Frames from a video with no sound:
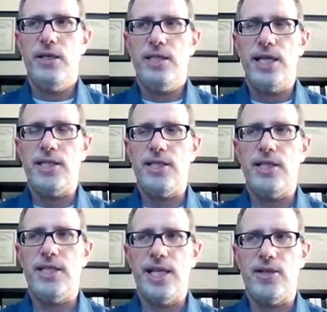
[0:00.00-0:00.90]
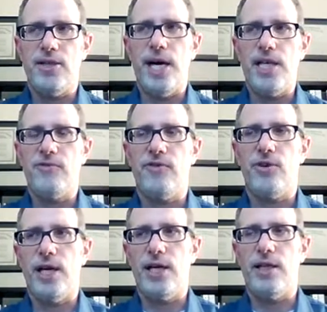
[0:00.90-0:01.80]
tested positive for
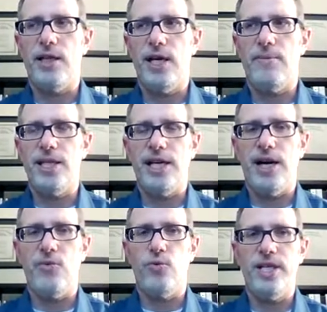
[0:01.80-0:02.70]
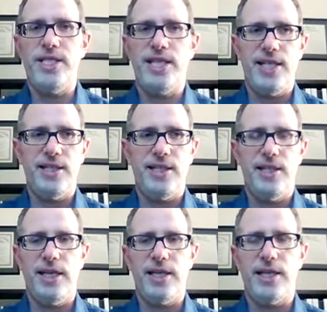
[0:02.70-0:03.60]
chronic Lyme, and then I retested,
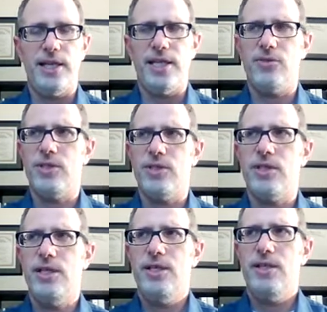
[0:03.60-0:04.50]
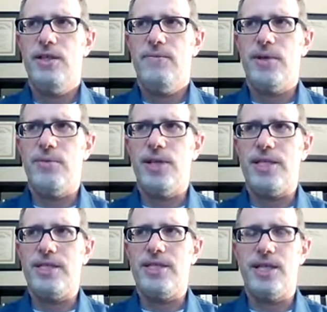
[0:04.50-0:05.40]
like I guess it was maybe
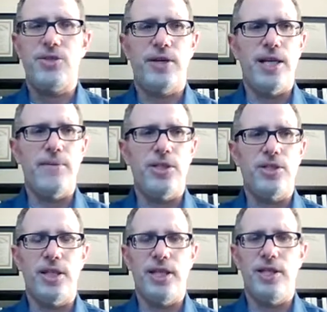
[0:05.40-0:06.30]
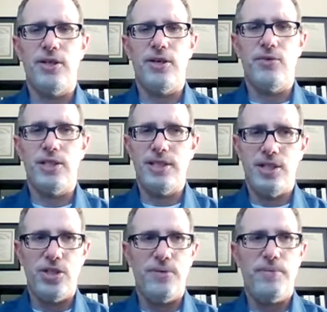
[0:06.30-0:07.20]
like 6 or 8 months later, and it was
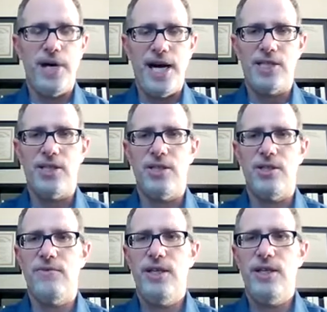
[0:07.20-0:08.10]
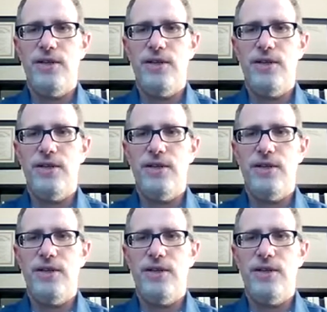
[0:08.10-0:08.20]
still positive.